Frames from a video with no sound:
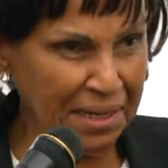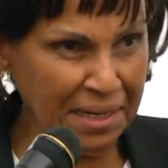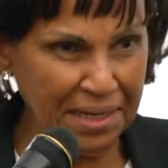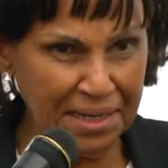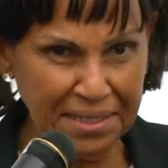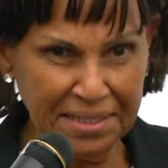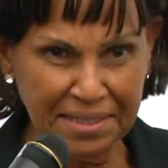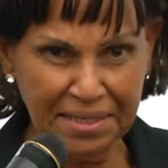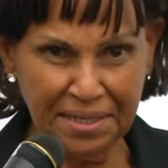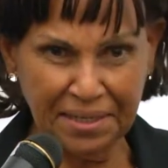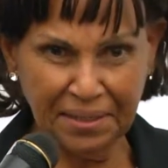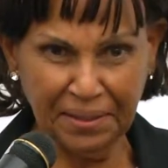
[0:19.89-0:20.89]

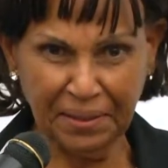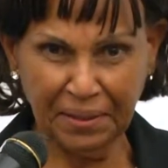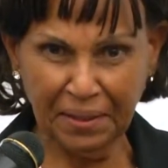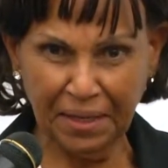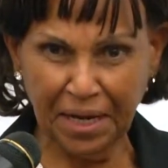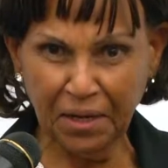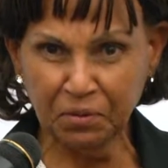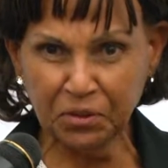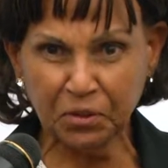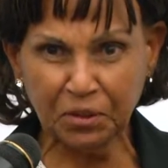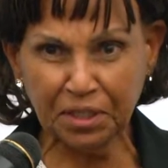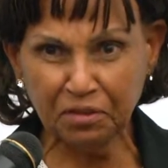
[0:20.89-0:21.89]
And I
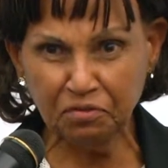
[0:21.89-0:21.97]
was looking